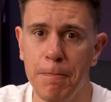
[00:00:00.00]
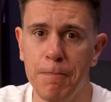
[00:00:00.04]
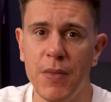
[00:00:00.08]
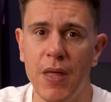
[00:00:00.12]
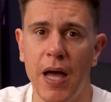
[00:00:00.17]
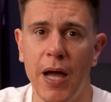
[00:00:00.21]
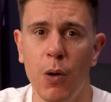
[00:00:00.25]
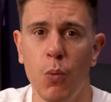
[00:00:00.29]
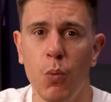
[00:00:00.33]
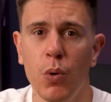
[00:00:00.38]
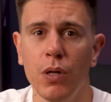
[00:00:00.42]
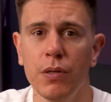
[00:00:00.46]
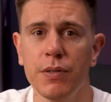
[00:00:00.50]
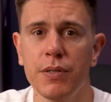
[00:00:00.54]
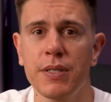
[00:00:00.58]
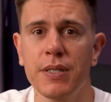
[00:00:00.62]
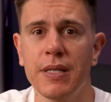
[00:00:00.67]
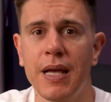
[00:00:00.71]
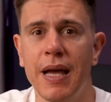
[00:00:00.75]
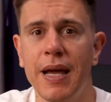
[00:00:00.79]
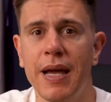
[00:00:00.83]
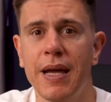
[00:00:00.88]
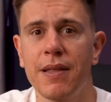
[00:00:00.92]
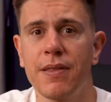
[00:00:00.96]
I will
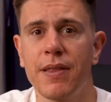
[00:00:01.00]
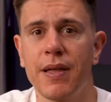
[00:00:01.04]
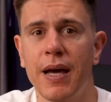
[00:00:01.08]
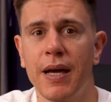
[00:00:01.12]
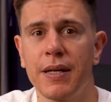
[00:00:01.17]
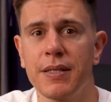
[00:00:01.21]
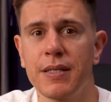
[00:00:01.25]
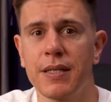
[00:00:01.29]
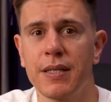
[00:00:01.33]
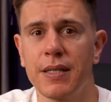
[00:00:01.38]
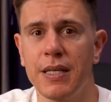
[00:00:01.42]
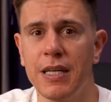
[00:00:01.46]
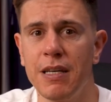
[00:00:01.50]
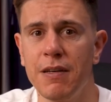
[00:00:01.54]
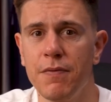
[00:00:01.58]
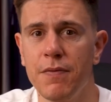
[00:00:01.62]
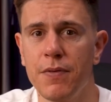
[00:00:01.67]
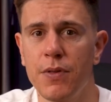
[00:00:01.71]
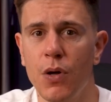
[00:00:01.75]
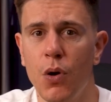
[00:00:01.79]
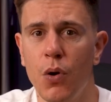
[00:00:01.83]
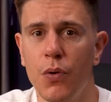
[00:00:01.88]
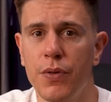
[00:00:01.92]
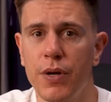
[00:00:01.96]
say that
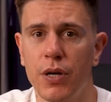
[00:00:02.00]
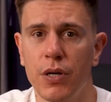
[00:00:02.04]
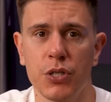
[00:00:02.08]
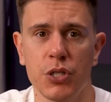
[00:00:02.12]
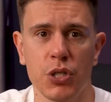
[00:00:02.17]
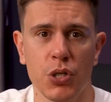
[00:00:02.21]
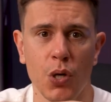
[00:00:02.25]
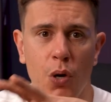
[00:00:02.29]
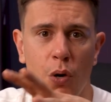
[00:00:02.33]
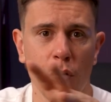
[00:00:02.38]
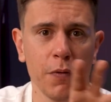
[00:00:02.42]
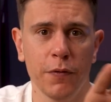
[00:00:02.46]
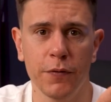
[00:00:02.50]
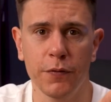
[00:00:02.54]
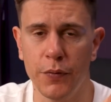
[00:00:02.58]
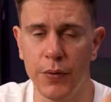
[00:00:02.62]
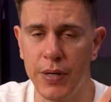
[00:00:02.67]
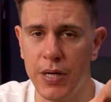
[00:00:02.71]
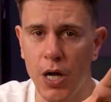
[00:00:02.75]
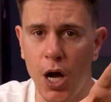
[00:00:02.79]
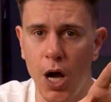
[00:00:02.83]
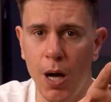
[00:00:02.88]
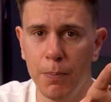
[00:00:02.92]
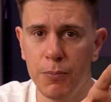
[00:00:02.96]
even though there's no
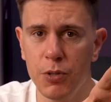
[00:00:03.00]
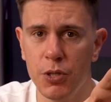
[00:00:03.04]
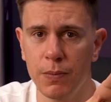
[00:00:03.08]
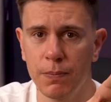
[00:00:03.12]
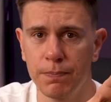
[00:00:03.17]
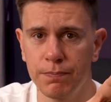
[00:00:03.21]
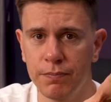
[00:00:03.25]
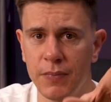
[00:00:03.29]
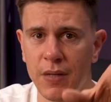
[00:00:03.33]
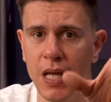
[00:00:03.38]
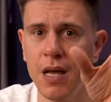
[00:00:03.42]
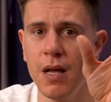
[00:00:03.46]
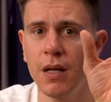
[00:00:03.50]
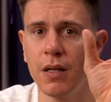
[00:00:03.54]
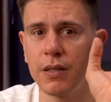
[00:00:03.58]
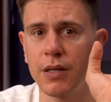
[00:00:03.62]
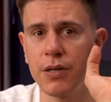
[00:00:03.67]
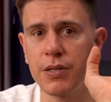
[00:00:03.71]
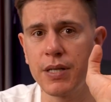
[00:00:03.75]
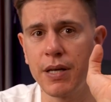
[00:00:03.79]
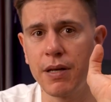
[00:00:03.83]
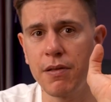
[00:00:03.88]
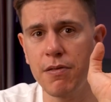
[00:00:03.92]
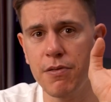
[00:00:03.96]
free option,
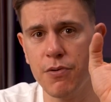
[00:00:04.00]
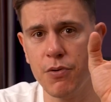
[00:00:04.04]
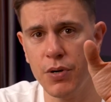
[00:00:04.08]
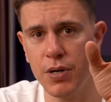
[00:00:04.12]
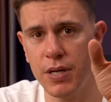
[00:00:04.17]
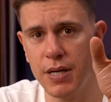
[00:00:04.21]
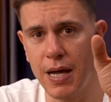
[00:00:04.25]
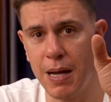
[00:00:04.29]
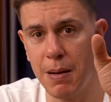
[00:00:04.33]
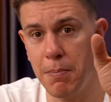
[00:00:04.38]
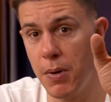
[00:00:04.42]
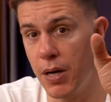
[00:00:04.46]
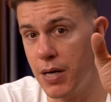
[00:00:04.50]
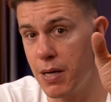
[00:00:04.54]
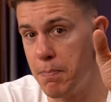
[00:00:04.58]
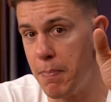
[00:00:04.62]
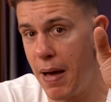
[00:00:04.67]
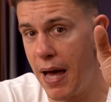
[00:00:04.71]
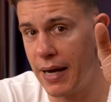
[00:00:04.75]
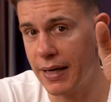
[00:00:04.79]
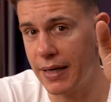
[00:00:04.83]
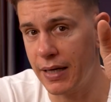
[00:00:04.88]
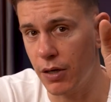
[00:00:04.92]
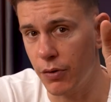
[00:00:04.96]
there's a 30-day
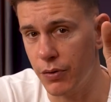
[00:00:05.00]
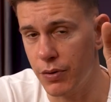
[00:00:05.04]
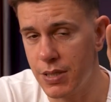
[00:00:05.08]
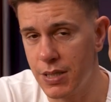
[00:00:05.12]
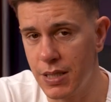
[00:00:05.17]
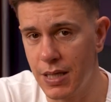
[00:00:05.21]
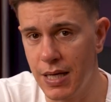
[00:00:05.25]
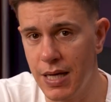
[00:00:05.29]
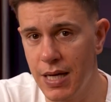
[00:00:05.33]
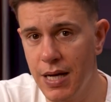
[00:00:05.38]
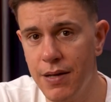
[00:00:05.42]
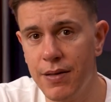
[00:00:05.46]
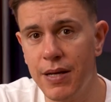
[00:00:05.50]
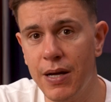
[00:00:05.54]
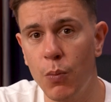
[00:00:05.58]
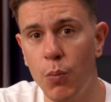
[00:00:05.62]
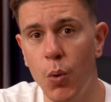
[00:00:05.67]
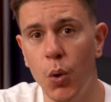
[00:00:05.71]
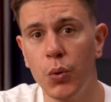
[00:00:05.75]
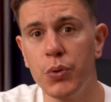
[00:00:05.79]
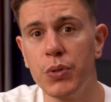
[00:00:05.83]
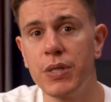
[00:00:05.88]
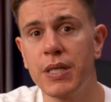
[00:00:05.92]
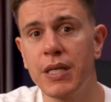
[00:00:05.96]
money-back guarantee, and they
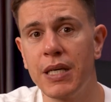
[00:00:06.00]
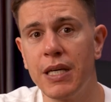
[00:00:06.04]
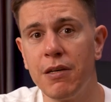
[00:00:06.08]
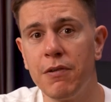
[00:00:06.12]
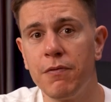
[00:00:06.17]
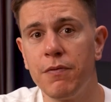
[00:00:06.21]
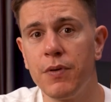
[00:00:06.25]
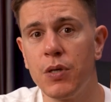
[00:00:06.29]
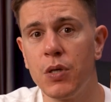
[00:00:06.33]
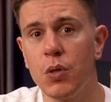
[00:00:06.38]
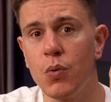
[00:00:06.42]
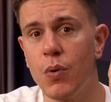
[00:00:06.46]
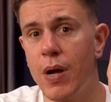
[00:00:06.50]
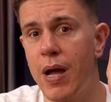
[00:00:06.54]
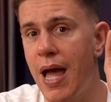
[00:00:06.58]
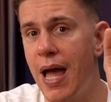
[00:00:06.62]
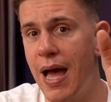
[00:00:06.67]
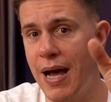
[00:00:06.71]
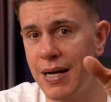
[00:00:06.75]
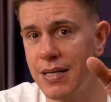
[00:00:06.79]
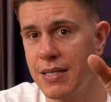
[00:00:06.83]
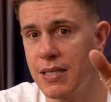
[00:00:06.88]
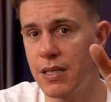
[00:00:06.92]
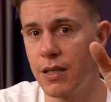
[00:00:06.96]
won't give you a
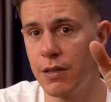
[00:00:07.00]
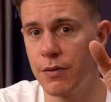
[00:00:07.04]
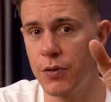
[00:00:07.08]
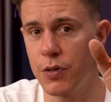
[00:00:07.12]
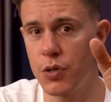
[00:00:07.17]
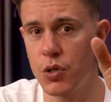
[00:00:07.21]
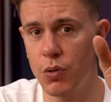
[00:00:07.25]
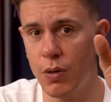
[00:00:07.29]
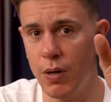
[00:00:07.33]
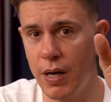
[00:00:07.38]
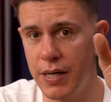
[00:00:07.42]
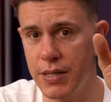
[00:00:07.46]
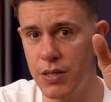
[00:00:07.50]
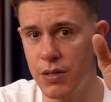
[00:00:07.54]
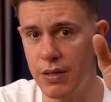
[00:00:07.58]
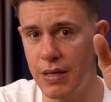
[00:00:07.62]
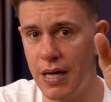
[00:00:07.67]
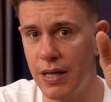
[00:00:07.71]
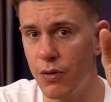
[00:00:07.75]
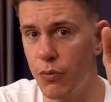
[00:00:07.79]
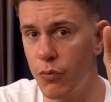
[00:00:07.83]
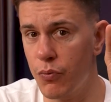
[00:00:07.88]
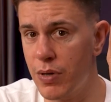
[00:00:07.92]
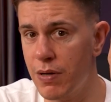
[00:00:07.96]
hassle if you try to
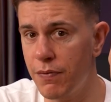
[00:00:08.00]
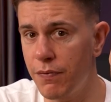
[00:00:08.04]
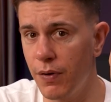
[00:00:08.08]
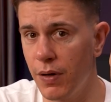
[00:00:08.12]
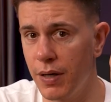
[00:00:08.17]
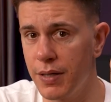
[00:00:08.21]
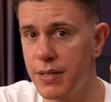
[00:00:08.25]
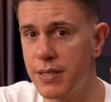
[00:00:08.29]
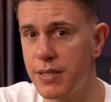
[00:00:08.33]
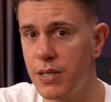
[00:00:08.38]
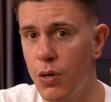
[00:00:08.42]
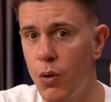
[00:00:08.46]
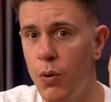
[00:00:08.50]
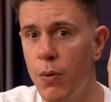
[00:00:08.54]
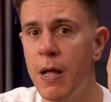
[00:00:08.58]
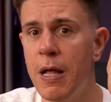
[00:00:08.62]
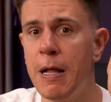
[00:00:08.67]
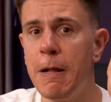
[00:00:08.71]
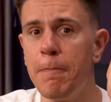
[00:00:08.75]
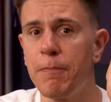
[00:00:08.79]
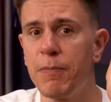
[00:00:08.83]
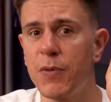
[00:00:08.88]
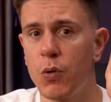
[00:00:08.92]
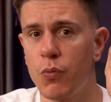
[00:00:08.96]
get a refund. So
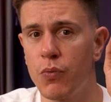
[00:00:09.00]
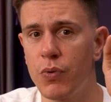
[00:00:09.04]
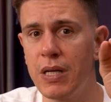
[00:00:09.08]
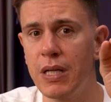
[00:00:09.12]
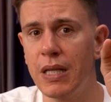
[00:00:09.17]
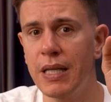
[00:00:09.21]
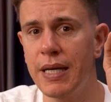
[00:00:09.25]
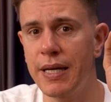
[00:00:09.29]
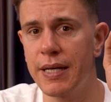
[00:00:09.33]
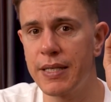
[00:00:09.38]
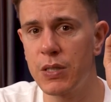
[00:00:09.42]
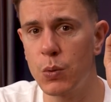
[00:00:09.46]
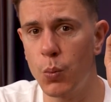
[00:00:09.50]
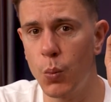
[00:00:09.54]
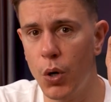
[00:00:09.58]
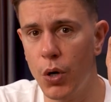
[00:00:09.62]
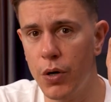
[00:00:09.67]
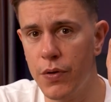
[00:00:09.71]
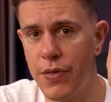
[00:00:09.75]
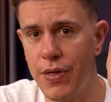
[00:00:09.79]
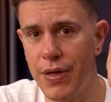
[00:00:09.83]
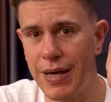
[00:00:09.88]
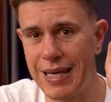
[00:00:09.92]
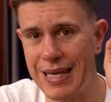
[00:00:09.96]
really, it's
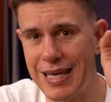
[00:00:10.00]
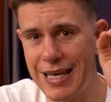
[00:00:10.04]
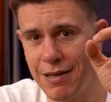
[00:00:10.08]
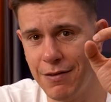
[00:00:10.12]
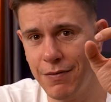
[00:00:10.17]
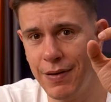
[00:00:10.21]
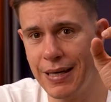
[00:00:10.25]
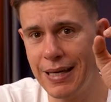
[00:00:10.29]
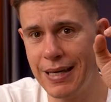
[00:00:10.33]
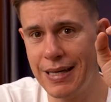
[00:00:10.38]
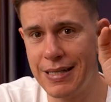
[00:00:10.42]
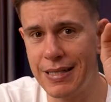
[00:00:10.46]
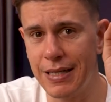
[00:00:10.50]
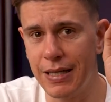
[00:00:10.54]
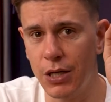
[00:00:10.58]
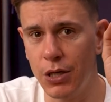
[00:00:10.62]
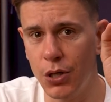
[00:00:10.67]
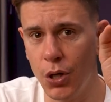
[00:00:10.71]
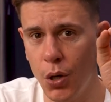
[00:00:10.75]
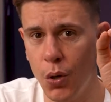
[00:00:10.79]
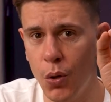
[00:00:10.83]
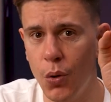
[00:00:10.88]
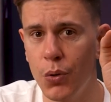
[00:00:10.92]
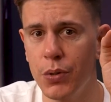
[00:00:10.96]
worth giving it a
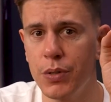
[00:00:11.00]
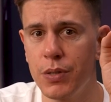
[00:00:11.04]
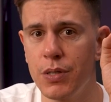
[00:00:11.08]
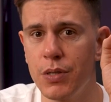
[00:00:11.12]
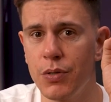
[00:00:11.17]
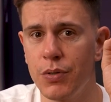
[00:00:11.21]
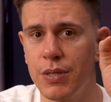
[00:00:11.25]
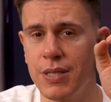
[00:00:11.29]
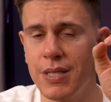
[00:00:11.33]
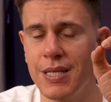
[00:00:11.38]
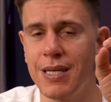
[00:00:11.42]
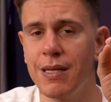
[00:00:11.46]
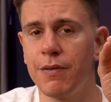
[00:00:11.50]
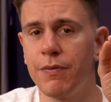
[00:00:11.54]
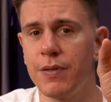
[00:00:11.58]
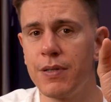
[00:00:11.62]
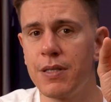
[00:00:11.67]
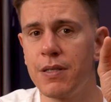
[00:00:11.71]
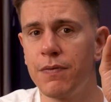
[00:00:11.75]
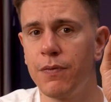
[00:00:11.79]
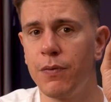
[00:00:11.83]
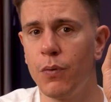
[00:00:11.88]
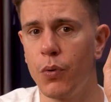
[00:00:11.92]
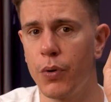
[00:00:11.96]
go to see if
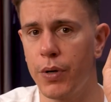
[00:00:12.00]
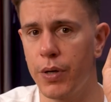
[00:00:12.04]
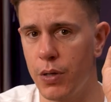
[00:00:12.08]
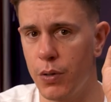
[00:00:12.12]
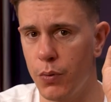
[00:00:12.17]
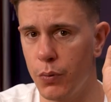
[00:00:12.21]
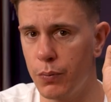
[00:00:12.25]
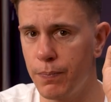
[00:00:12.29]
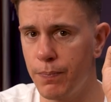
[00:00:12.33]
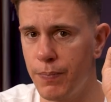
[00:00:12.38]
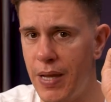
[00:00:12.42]
it's for you.